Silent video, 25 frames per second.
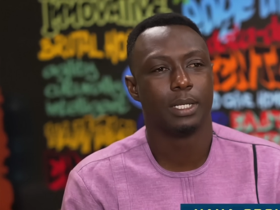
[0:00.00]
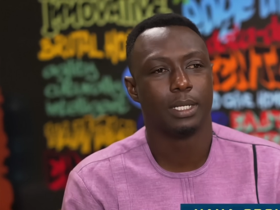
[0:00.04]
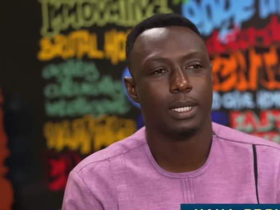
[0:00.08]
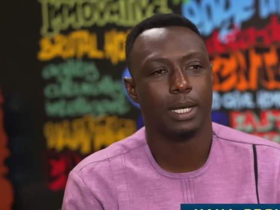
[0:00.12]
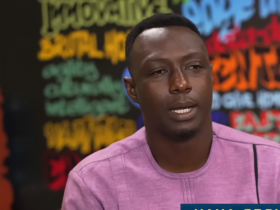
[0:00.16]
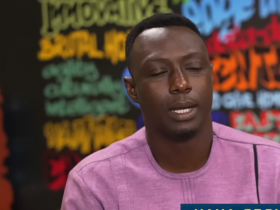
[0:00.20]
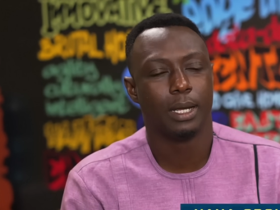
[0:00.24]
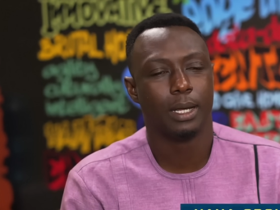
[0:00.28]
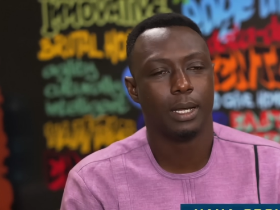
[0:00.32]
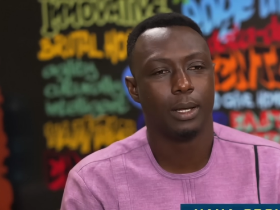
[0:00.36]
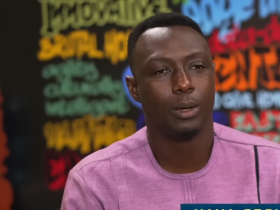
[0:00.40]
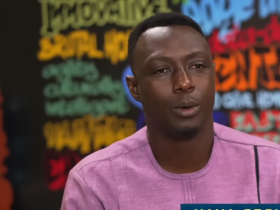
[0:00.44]

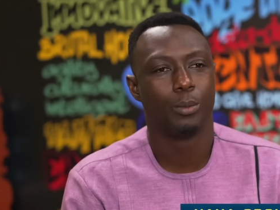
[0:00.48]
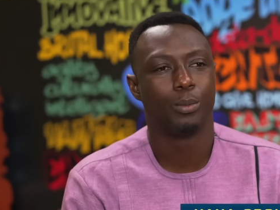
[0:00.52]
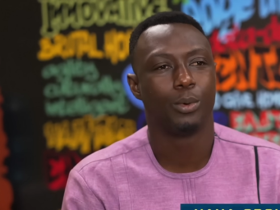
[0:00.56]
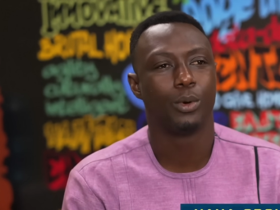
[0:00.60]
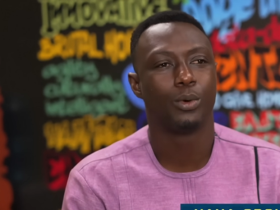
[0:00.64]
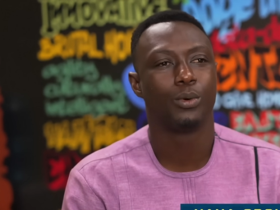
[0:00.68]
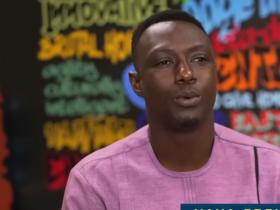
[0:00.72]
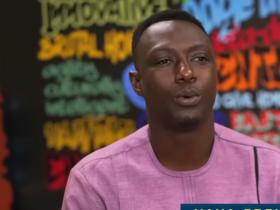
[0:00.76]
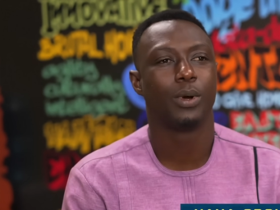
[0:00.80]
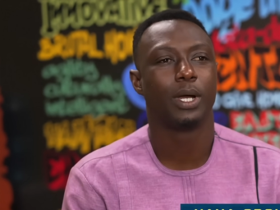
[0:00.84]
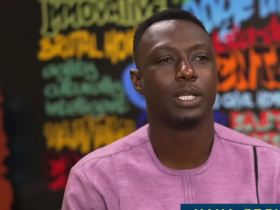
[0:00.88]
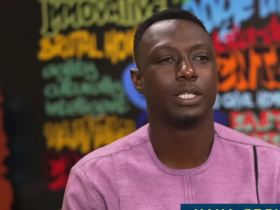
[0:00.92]

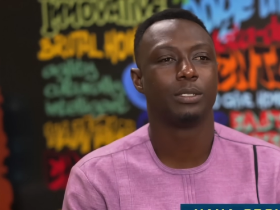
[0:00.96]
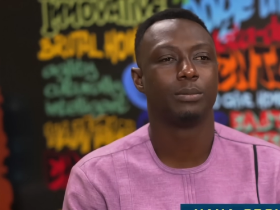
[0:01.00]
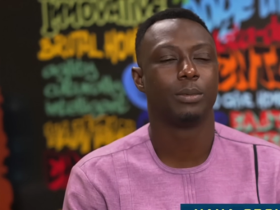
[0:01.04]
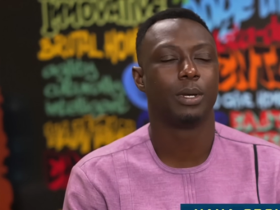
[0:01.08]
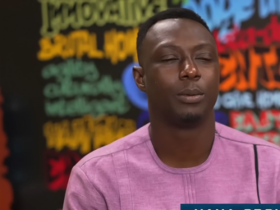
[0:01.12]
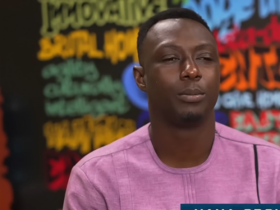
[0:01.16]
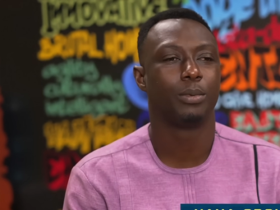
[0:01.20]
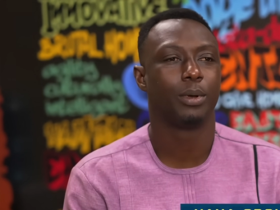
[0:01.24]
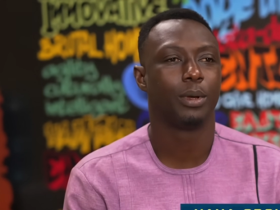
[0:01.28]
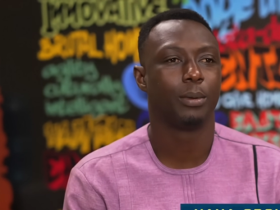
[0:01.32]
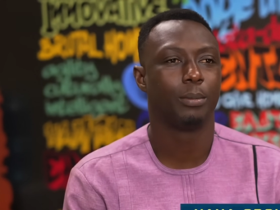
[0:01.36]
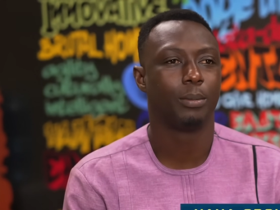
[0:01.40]
Opoku,
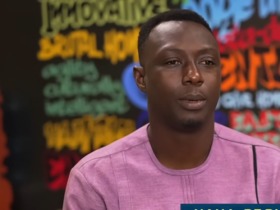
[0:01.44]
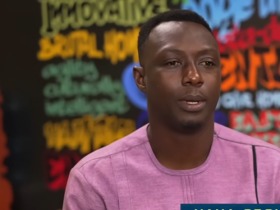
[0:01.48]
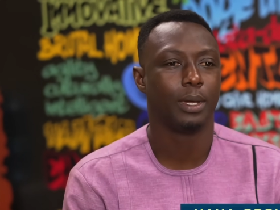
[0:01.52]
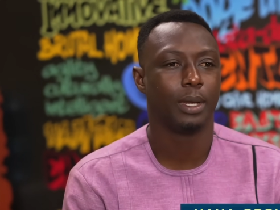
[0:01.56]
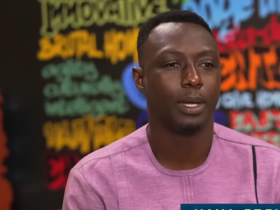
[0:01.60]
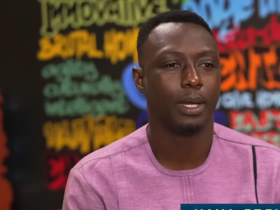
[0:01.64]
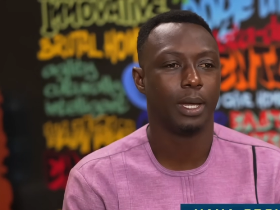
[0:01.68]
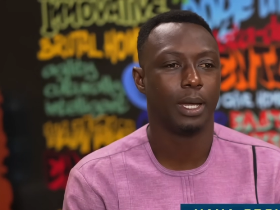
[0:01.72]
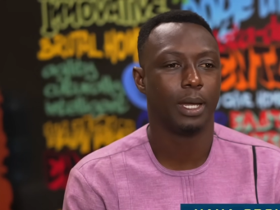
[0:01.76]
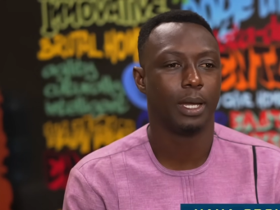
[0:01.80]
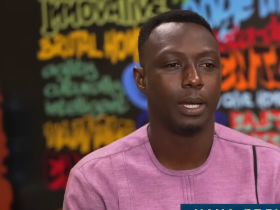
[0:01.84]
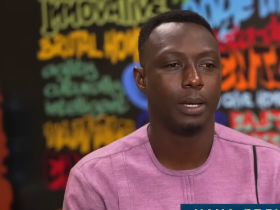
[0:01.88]

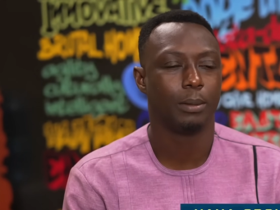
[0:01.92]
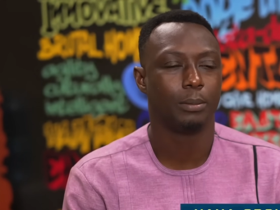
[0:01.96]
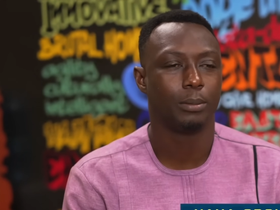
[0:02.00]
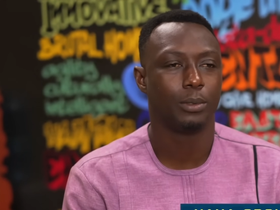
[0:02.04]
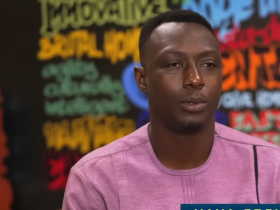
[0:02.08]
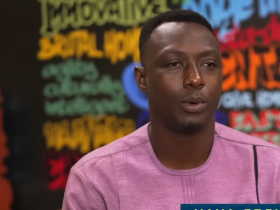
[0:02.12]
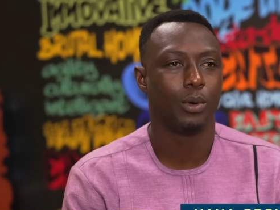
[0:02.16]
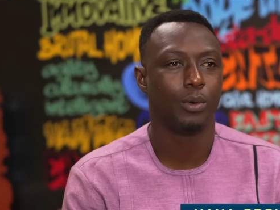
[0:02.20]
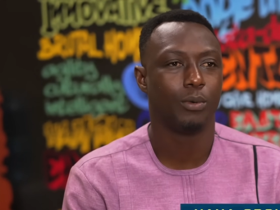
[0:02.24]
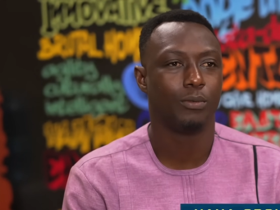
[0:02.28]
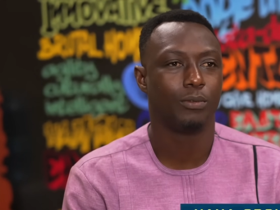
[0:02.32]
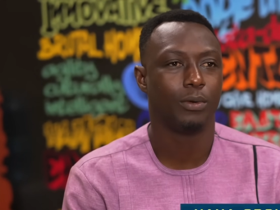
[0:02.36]

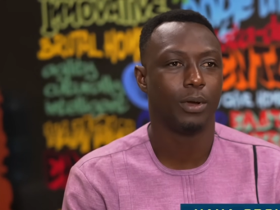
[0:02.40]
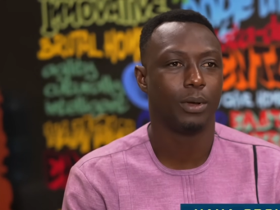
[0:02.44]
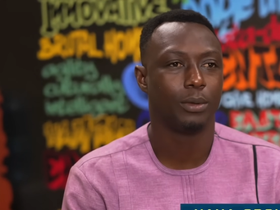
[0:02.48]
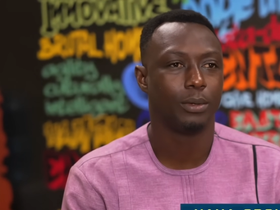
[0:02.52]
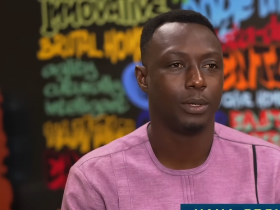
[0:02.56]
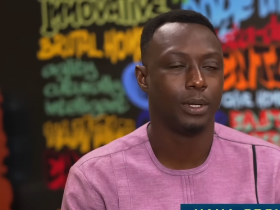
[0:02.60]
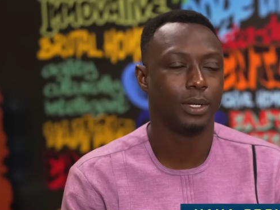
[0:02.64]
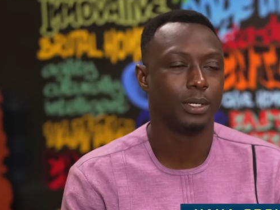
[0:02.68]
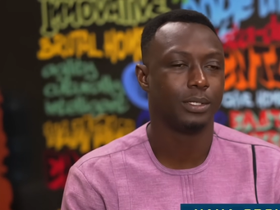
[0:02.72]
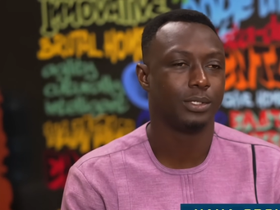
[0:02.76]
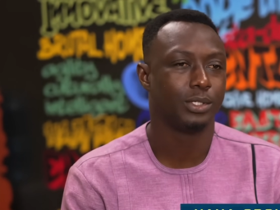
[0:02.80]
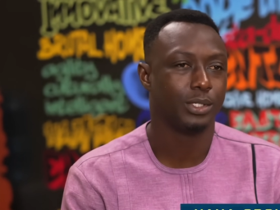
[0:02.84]
Agyeman-Prempeh,
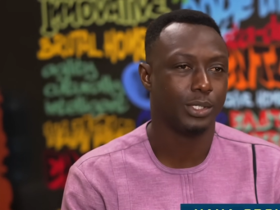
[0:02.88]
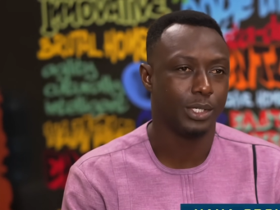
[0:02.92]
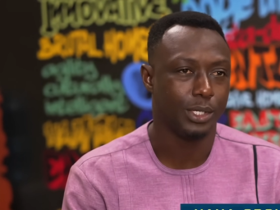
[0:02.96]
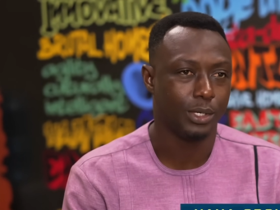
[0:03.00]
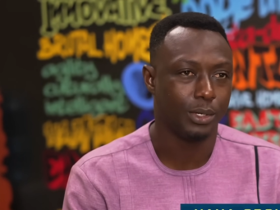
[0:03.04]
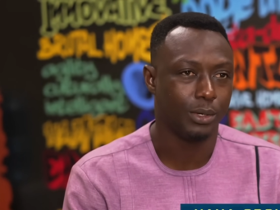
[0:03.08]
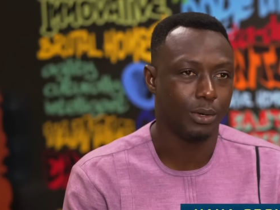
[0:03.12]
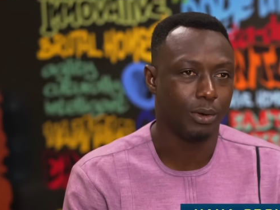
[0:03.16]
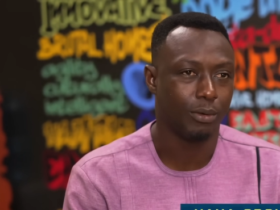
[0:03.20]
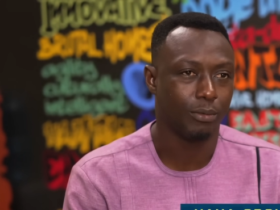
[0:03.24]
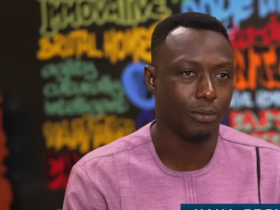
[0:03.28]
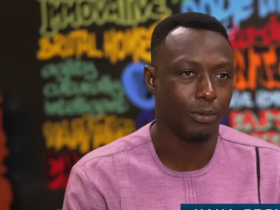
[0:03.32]
co-founder and
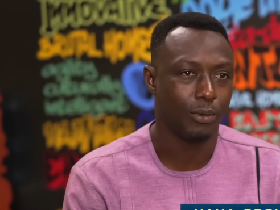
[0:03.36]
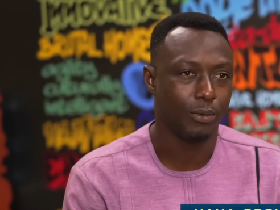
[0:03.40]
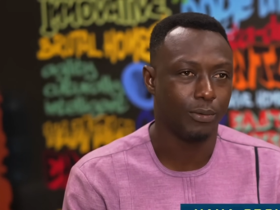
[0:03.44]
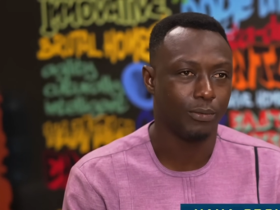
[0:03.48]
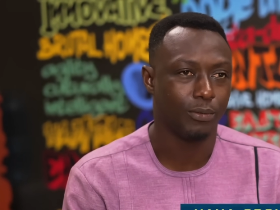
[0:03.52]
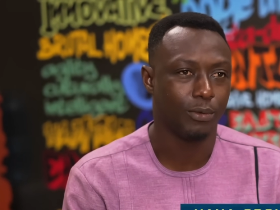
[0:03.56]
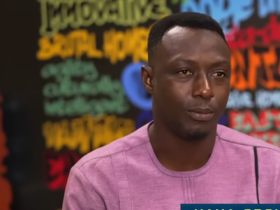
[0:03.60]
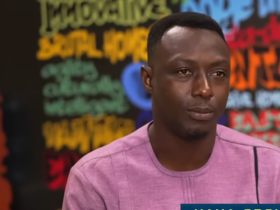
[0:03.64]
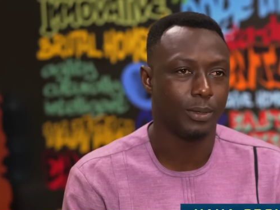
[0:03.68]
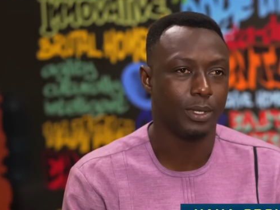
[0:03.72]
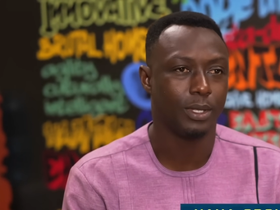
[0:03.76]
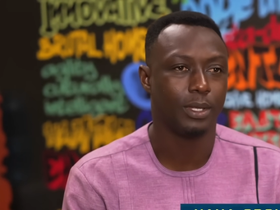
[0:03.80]
CEO of
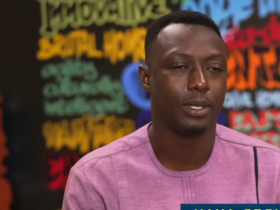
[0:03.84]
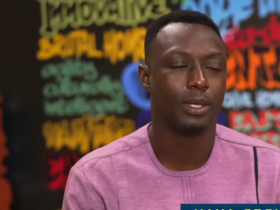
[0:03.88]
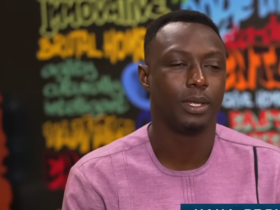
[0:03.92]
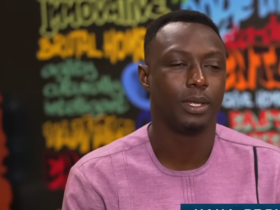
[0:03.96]
GrowForMe.